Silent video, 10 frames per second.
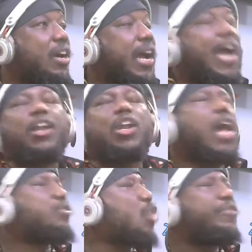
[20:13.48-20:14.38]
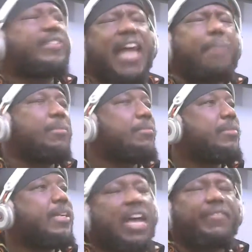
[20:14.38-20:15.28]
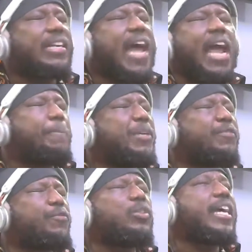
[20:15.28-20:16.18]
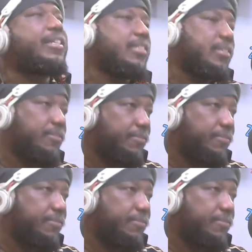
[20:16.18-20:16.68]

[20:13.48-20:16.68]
a lot of them never die a peaceful death.